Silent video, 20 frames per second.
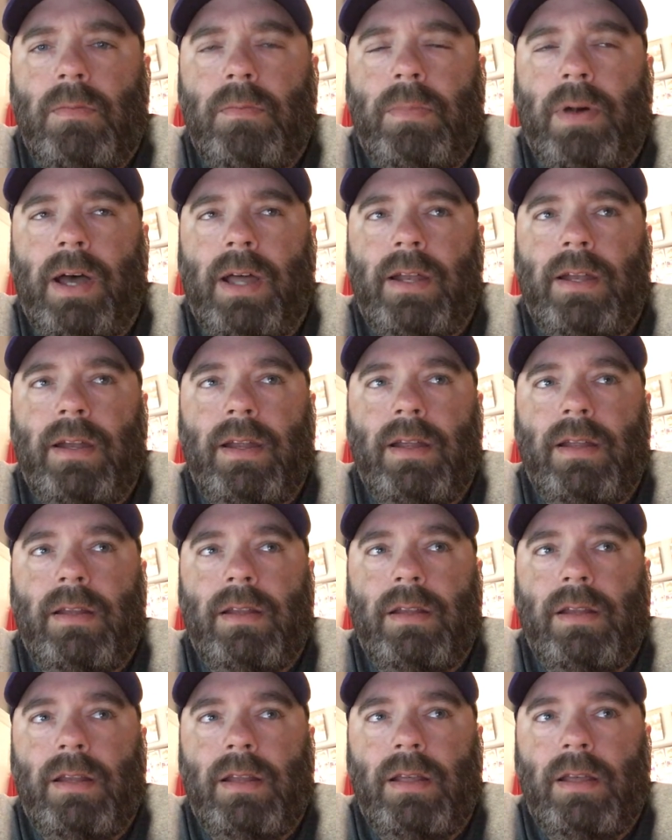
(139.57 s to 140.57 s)
but,
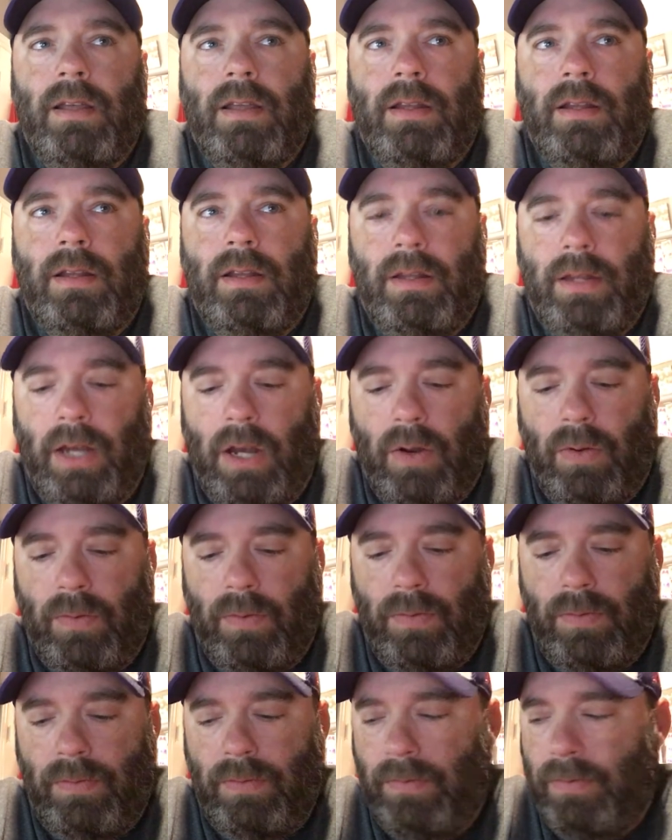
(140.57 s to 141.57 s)
you
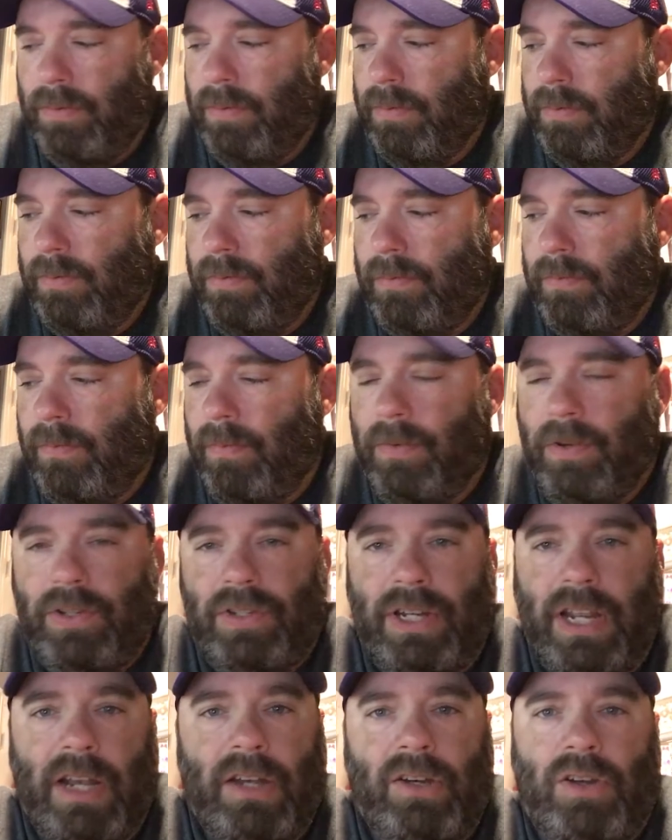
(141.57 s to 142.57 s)
know,
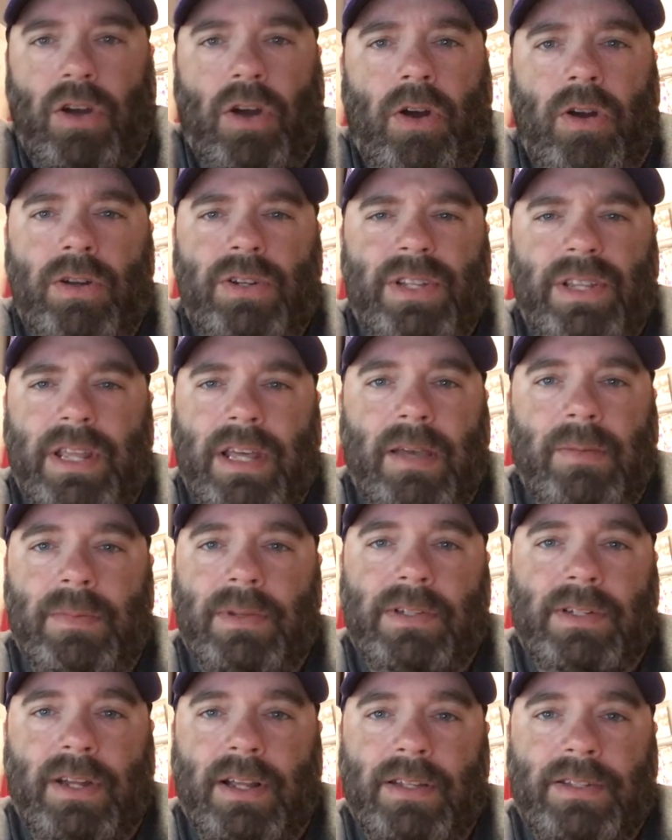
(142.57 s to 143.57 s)
just getting cards of them
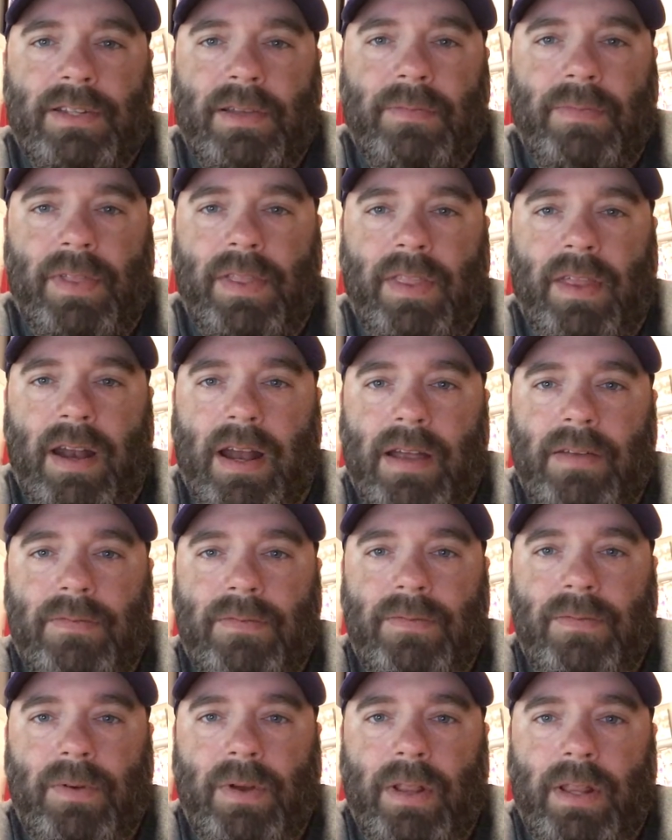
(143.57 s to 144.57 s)
is not something that
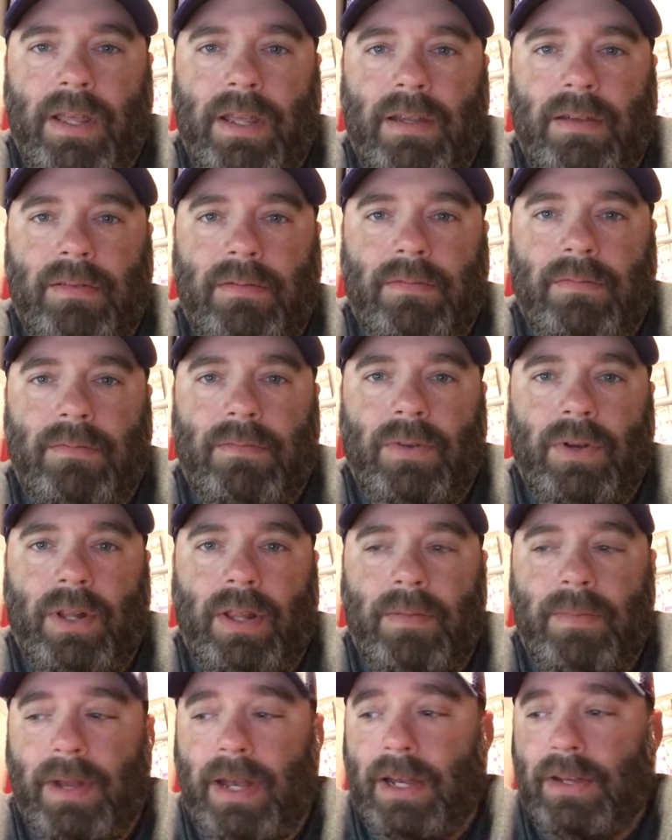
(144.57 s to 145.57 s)
I've really
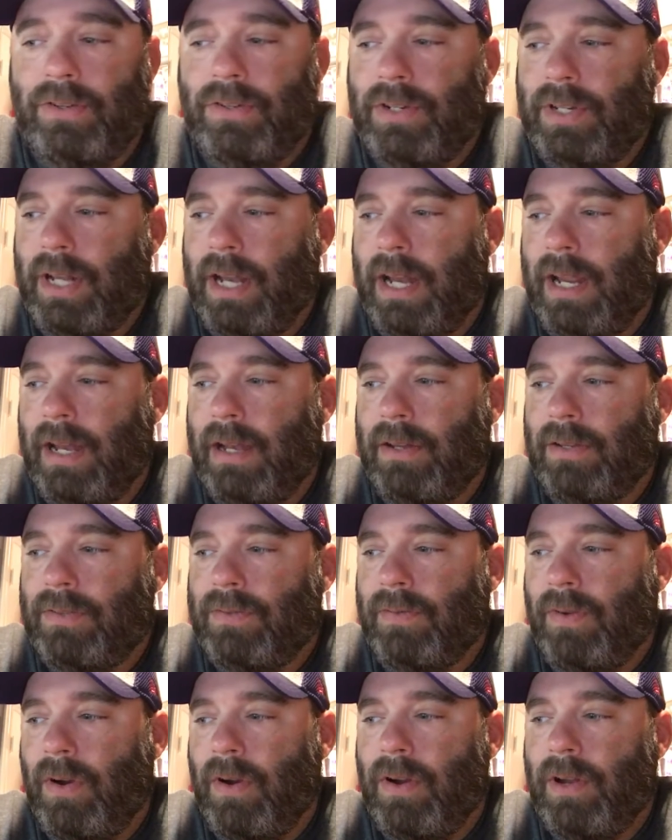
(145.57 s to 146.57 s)
really been interested in as
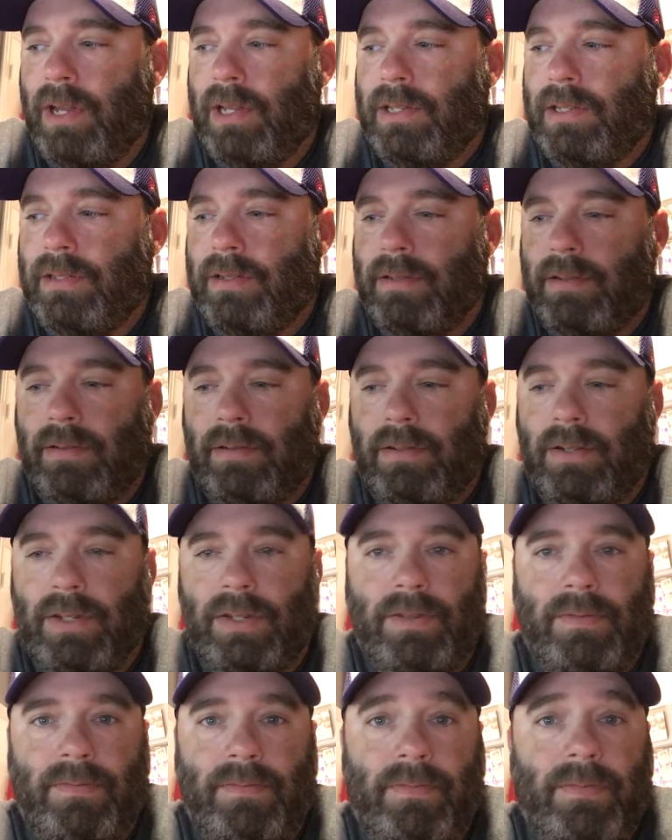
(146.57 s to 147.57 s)
far as
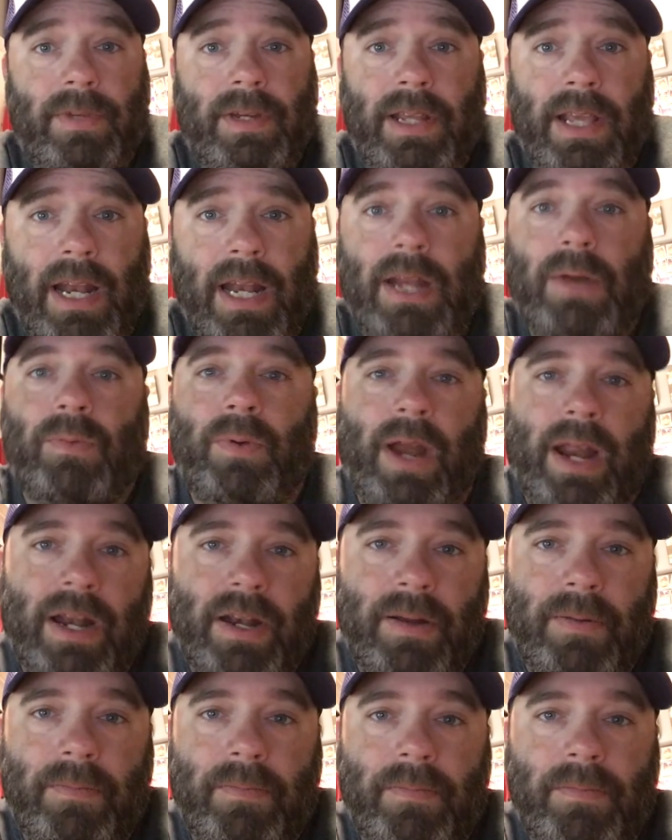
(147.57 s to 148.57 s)
just getting
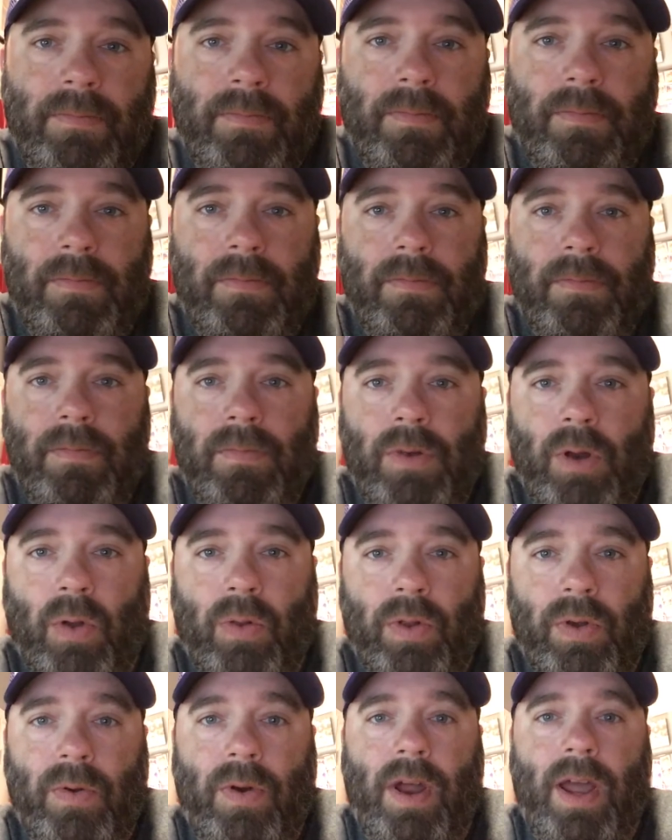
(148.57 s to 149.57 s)
random
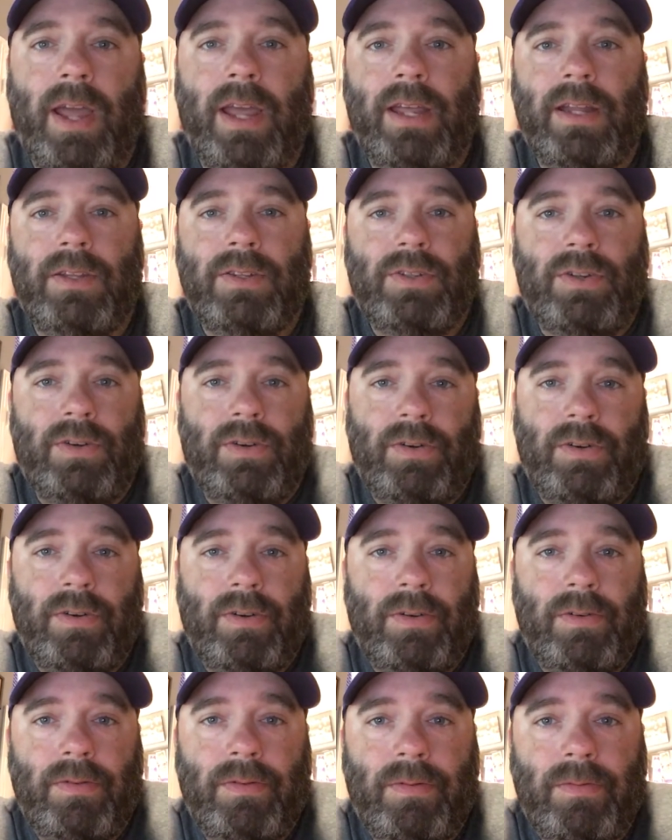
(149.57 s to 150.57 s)
Nolan Ryans or
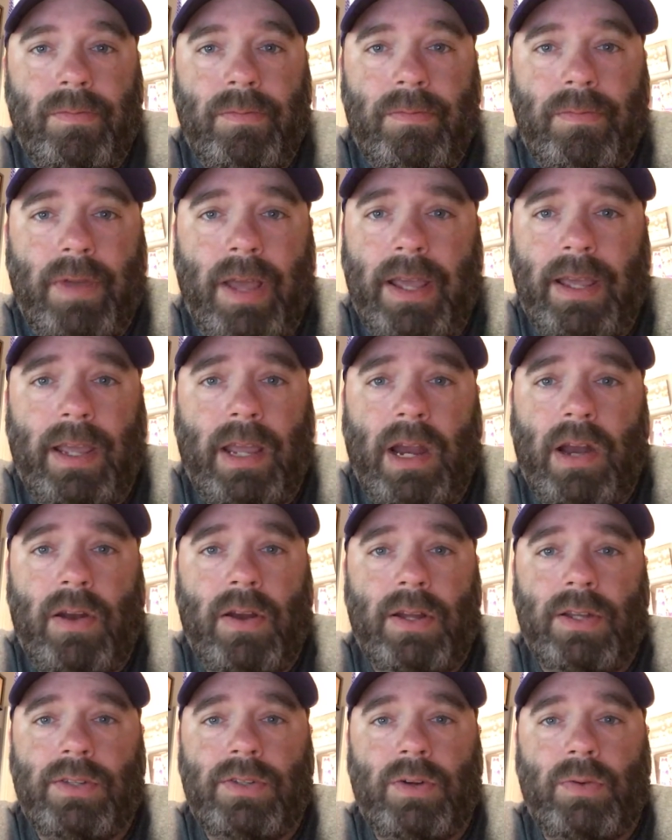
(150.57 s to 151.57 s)
Hank
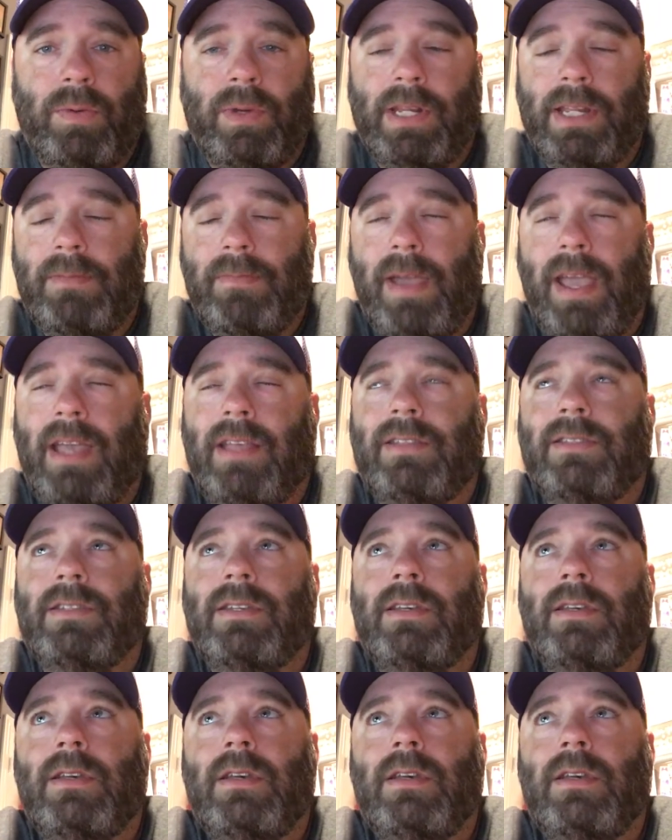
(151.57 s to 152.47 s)
Aaron's or Willie Mays.